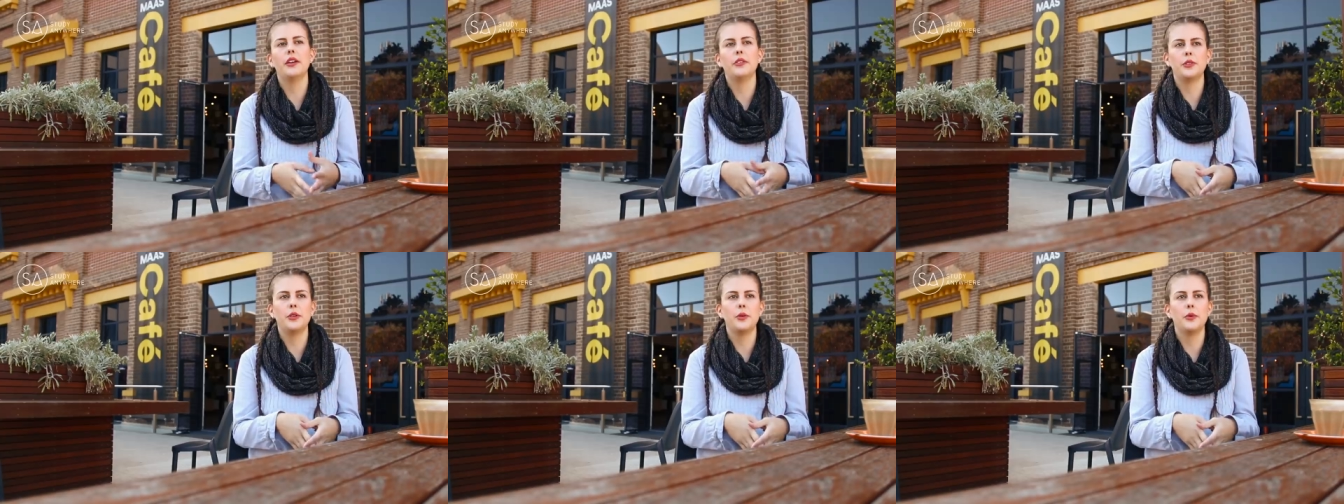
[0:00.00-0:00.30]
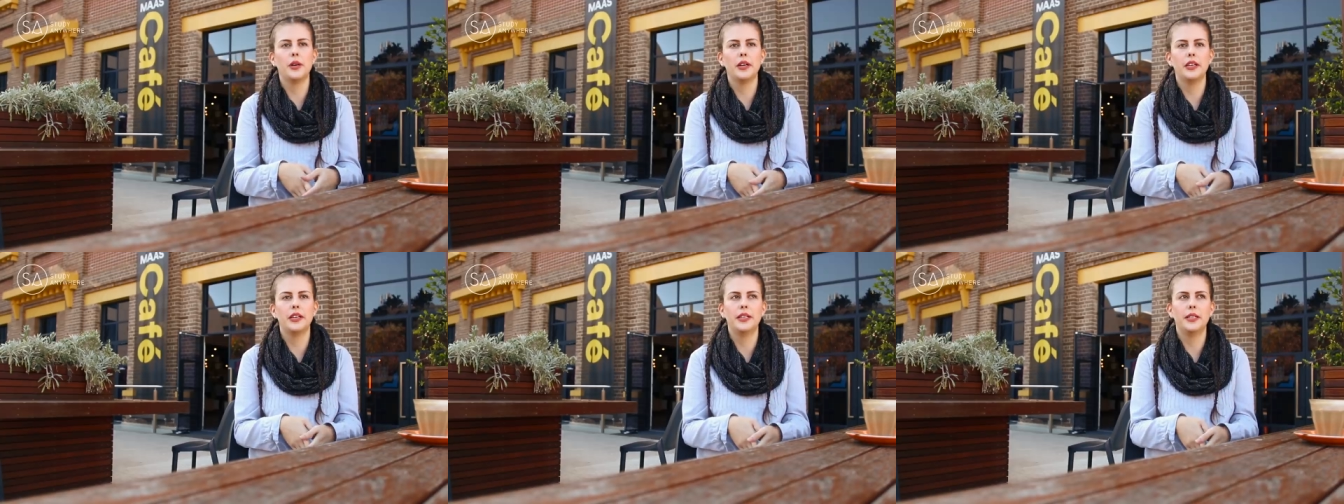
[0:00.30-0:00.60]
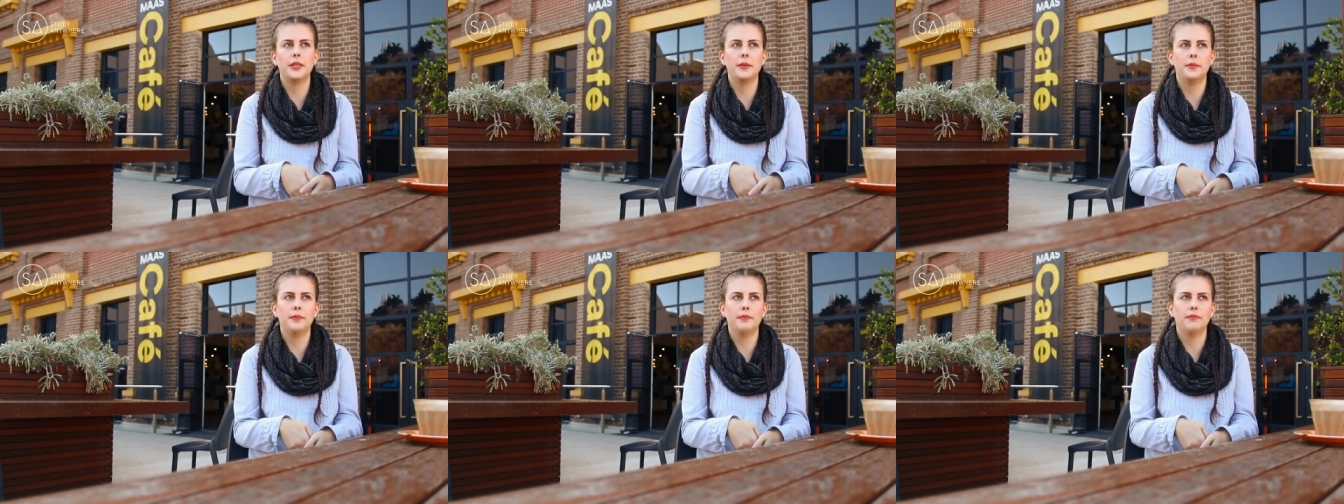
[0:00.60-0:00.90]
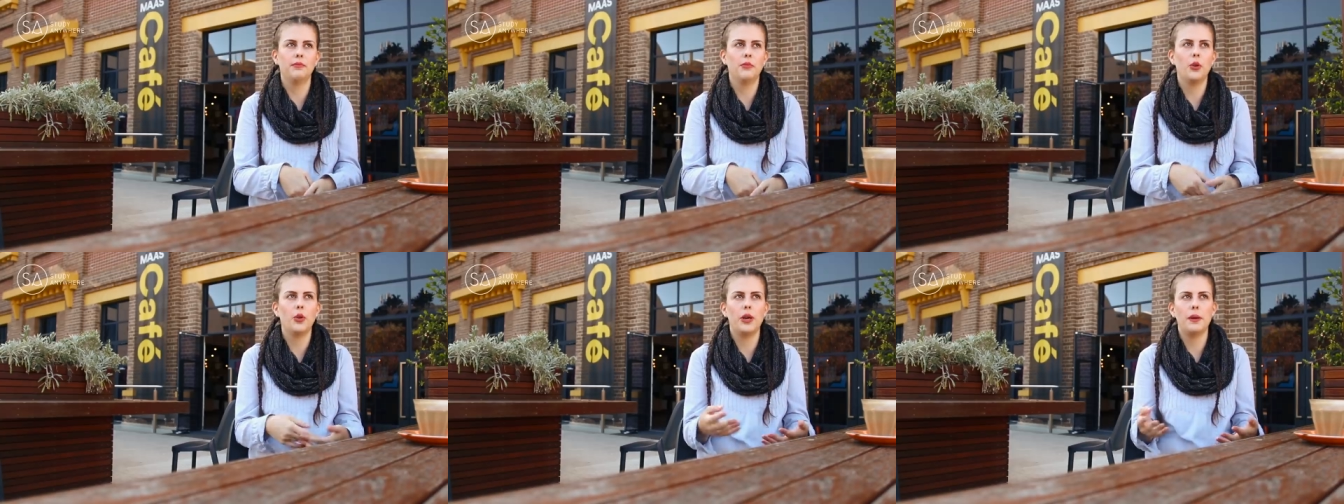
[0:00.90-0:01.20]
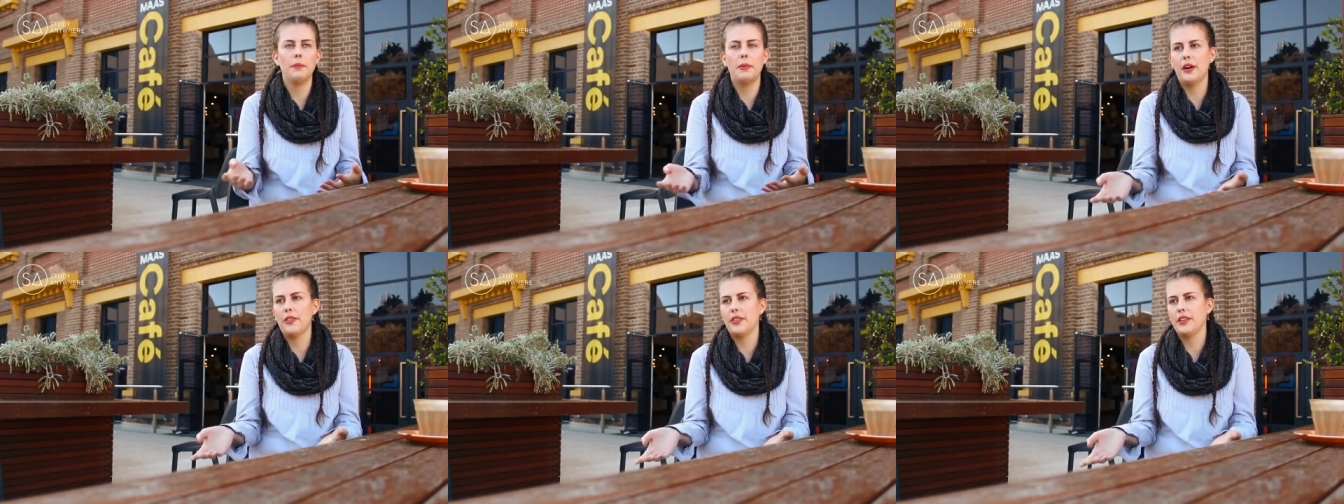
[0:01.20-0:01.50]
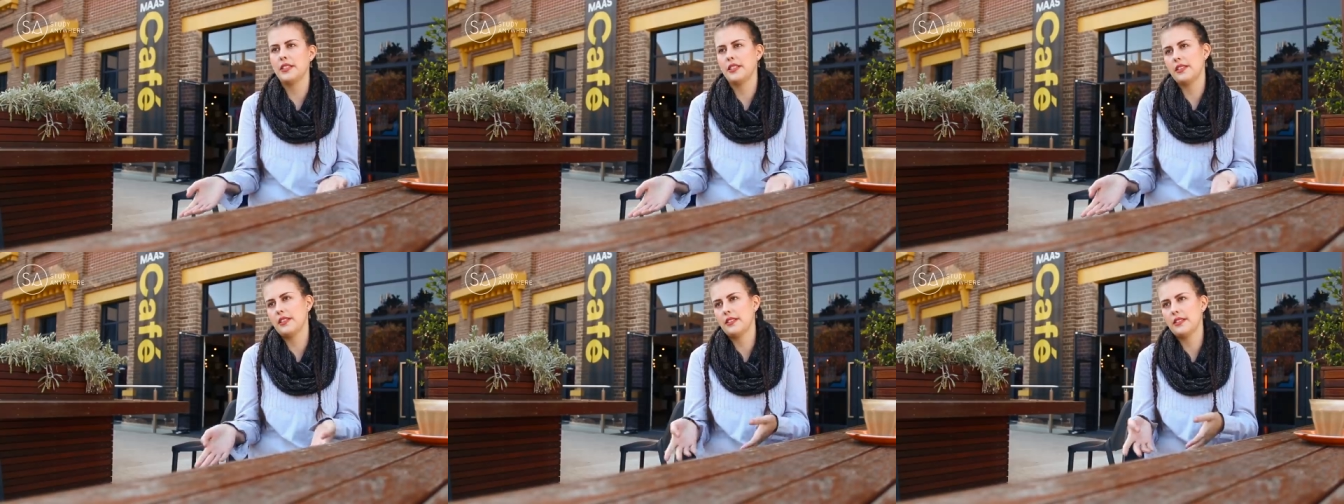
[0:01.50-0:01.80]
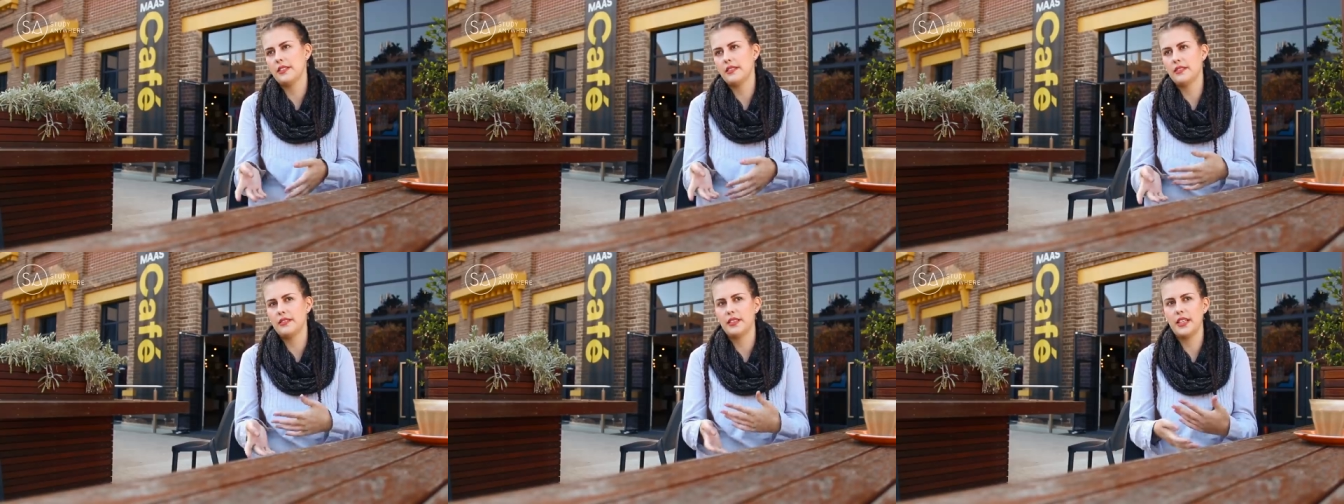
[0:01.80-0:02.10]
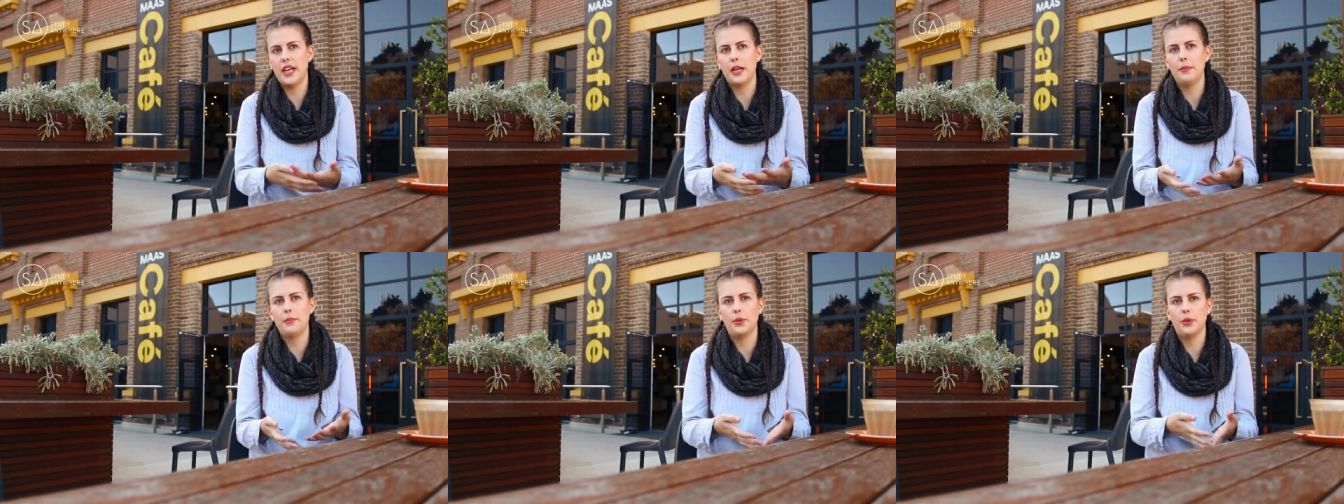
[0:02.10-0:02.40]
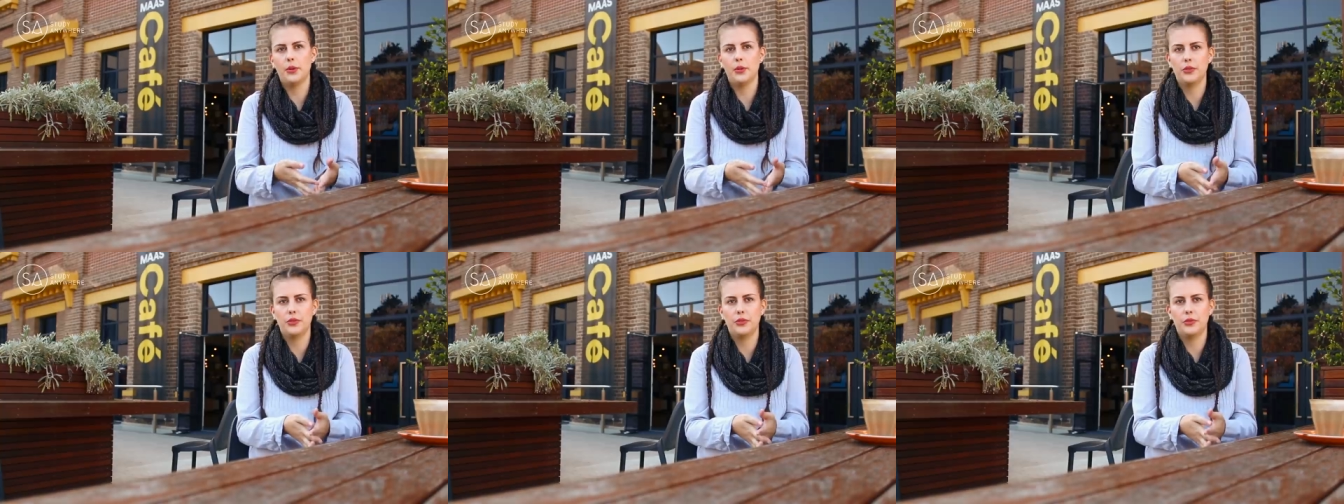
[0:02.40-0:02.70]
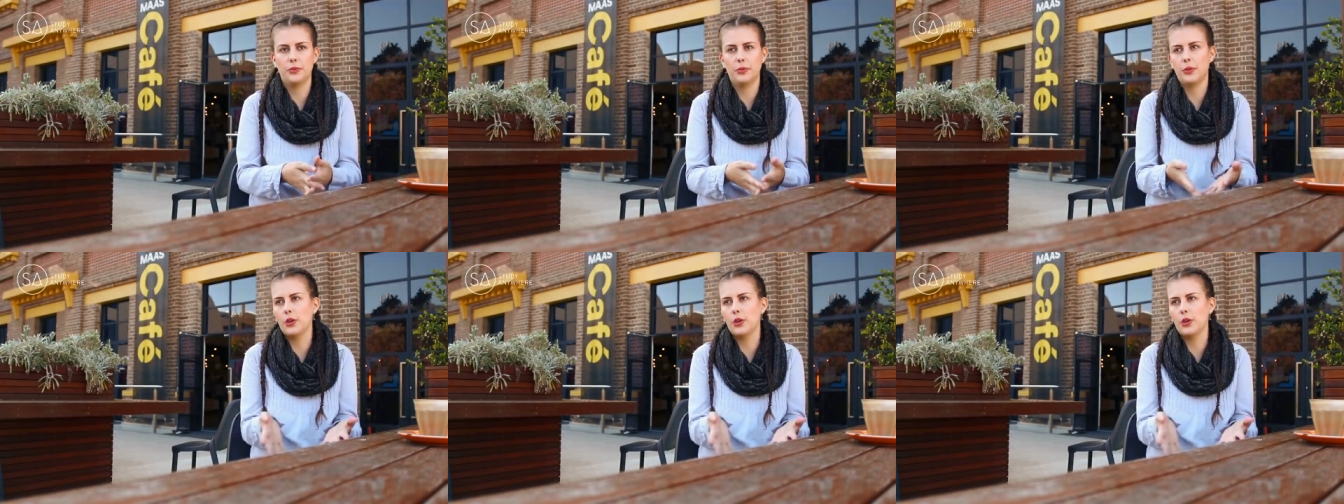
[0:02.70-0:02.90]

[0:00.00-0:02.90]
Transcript: everyone more about this type of